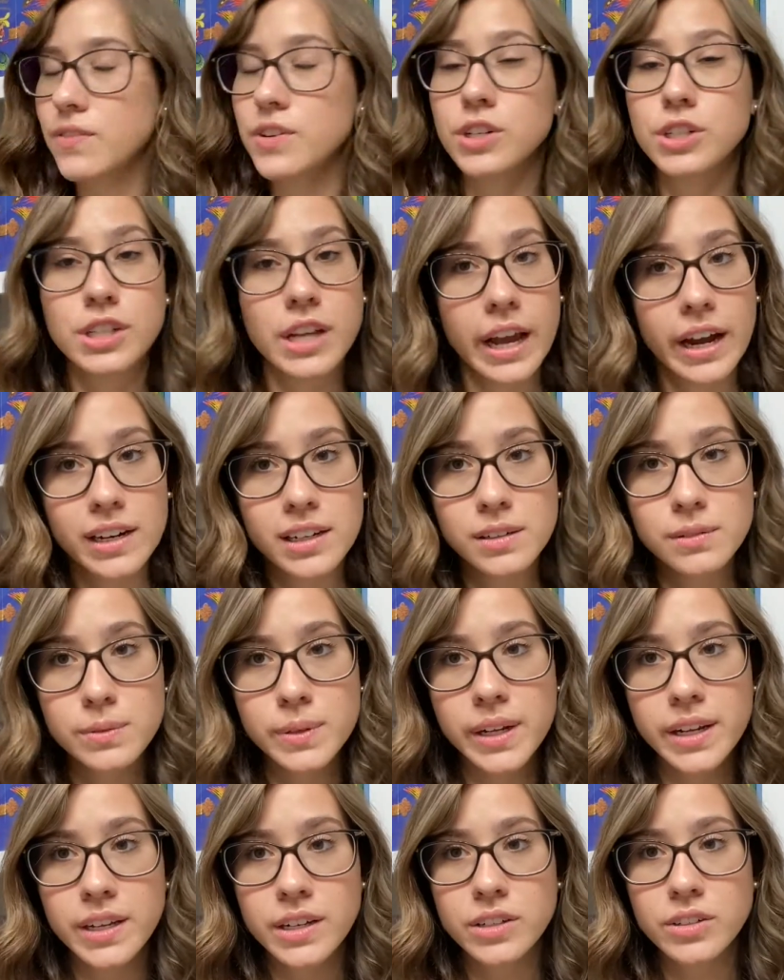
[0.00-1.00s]
you're scared of
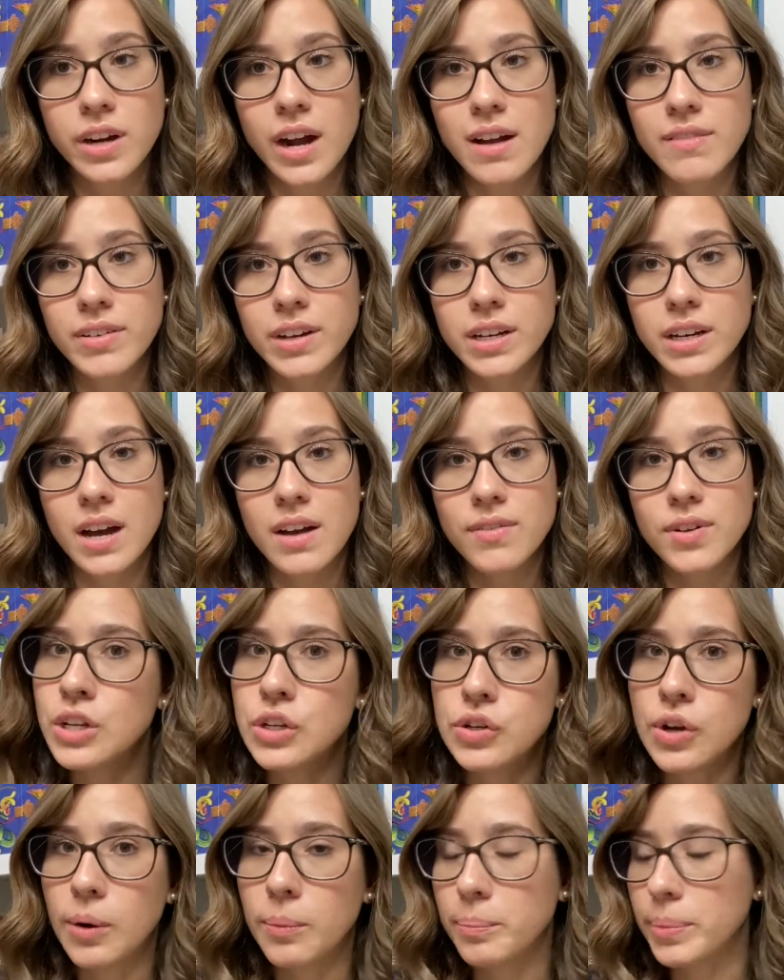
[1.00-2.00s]
reading a graphic novel,
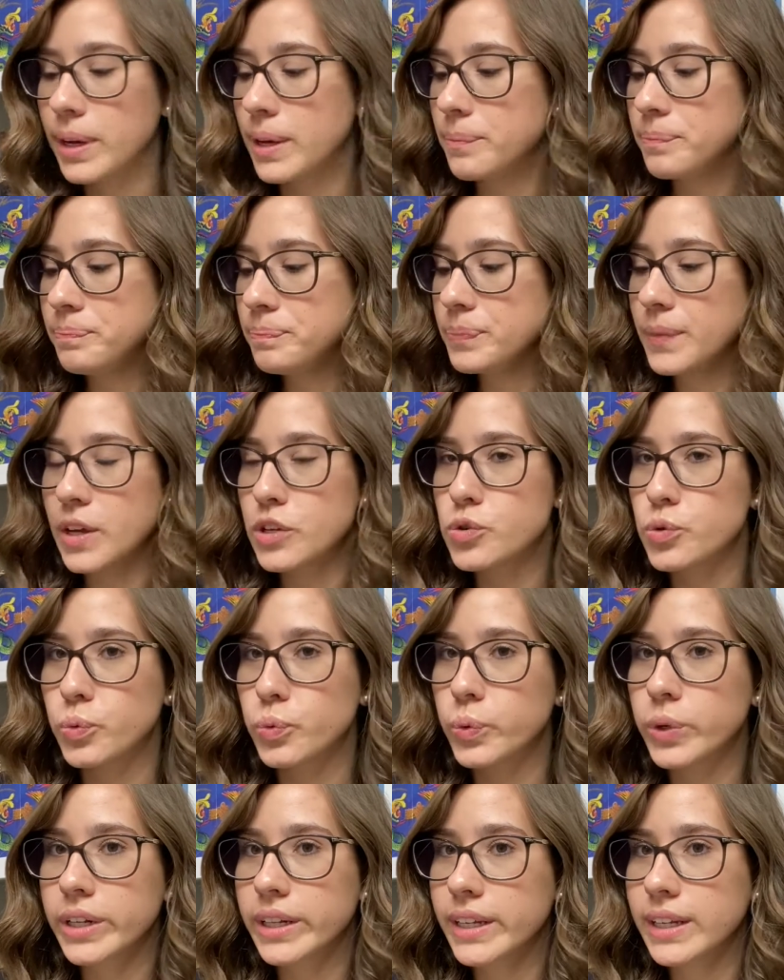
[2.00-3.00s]
don't be. It's
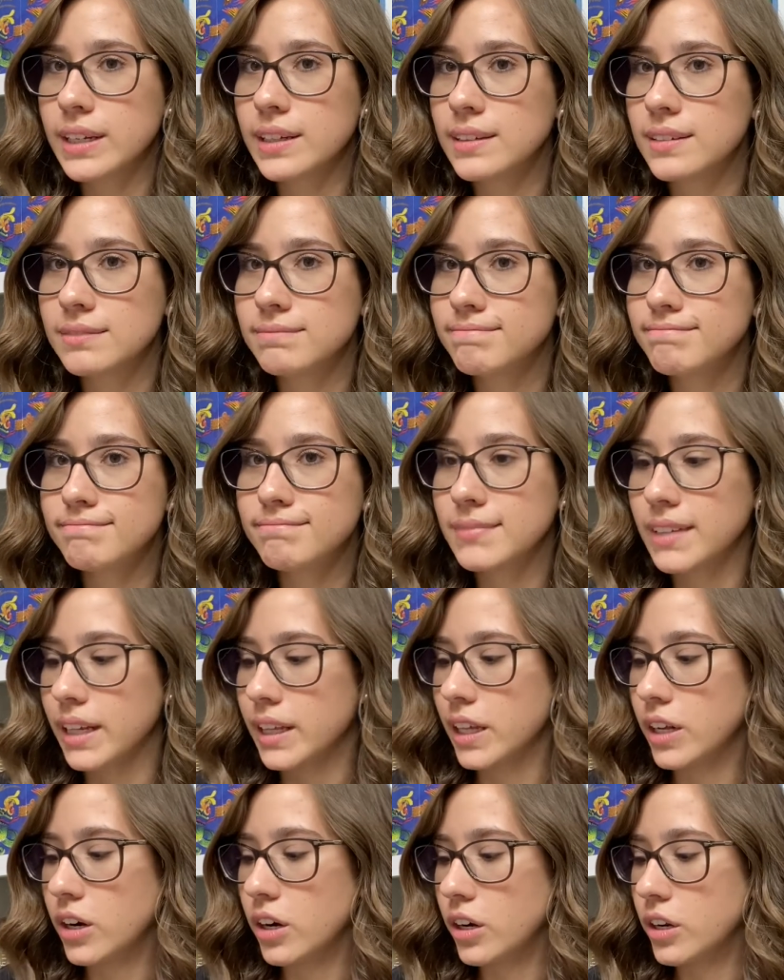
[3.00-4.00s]
really not
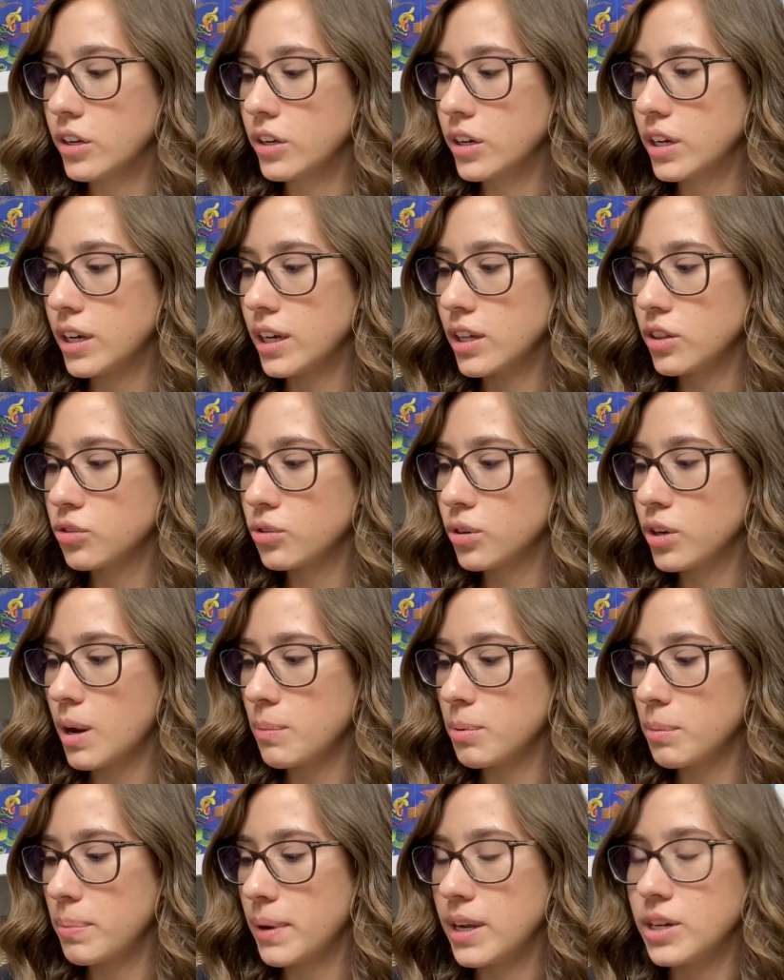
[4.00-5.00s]
that hard. You can get through a
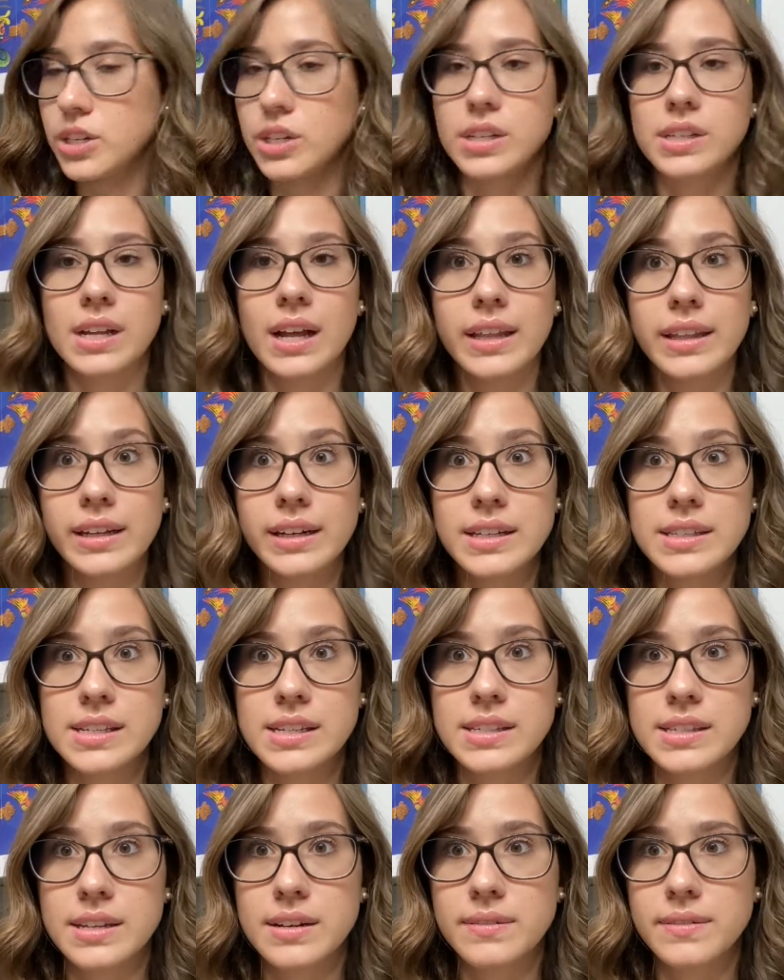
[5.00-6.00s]
couple pages and then it's
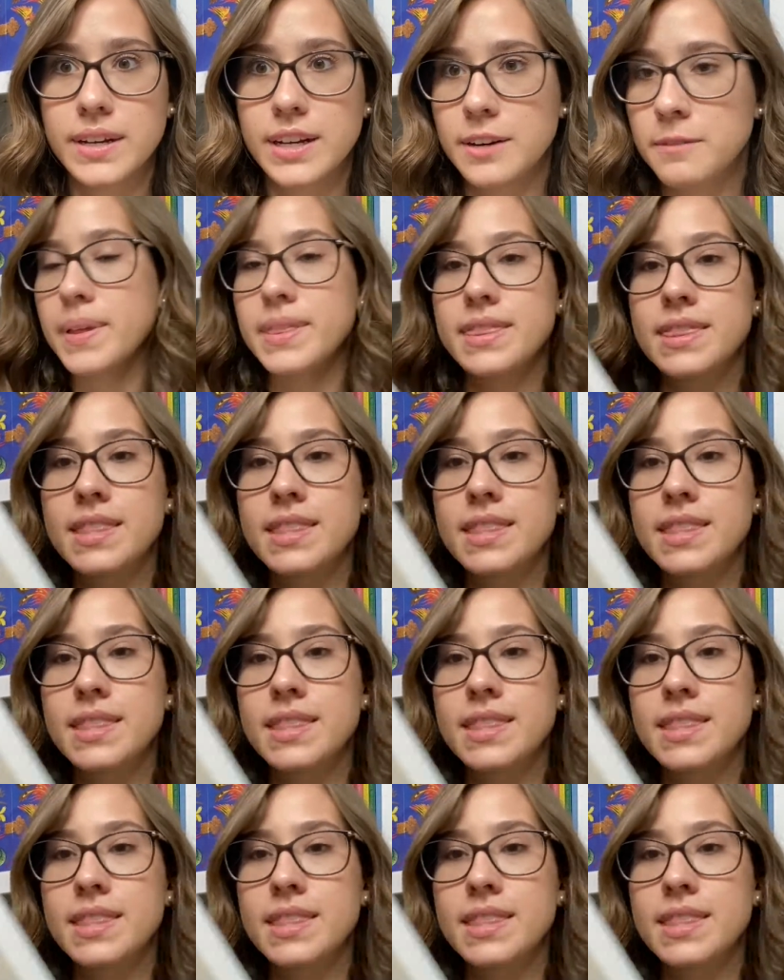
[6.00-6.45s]
easy to read. But